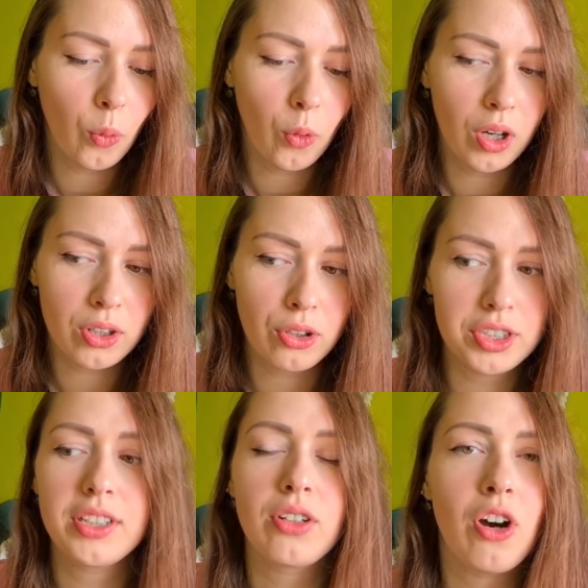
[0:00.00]
or
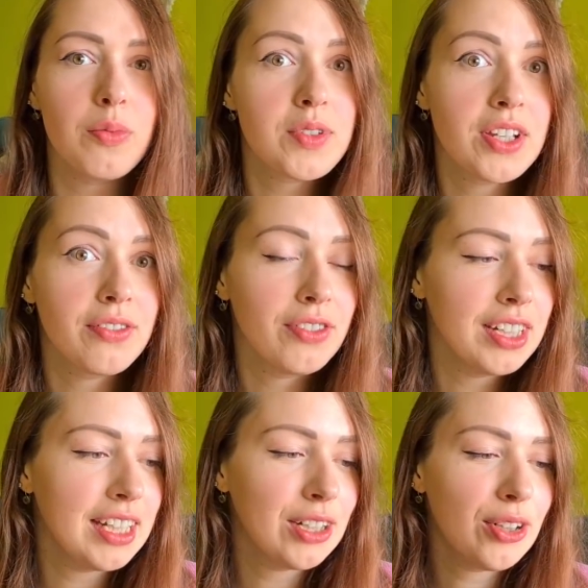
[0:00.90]
Corina Kobzev
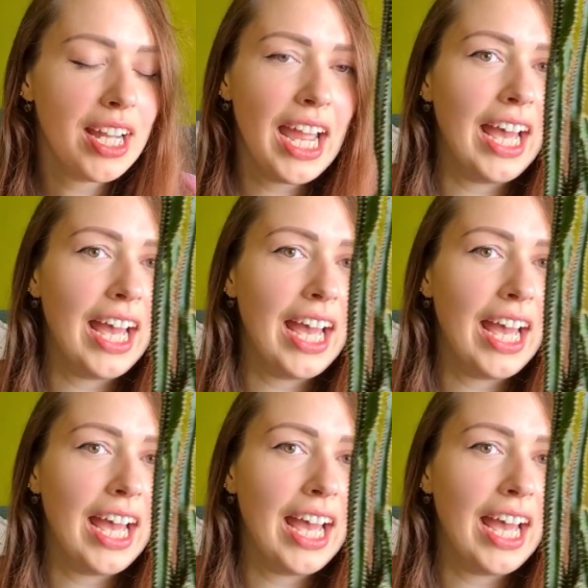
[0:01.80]
video,